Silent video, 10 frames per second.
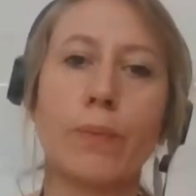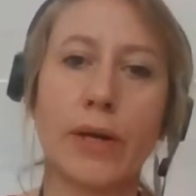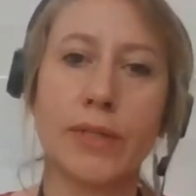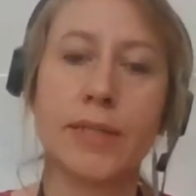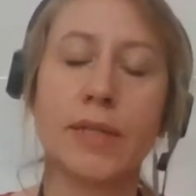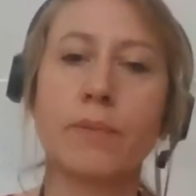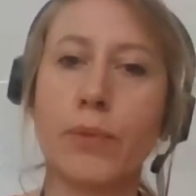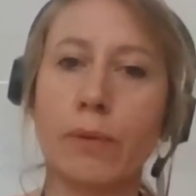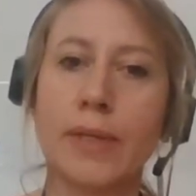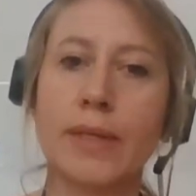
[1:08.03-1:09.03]
practicing
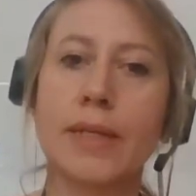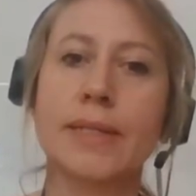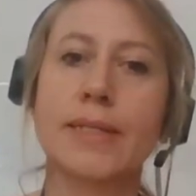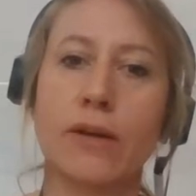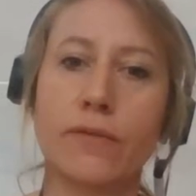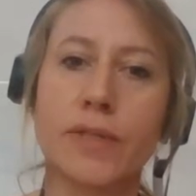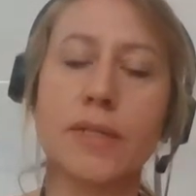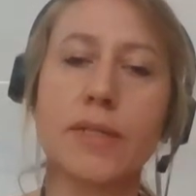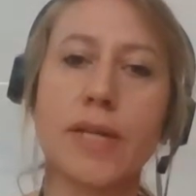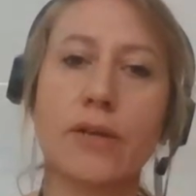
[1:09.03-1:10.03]
public
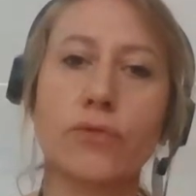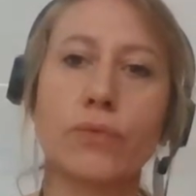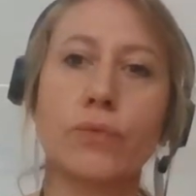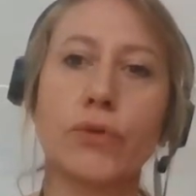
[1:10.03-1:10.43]
services that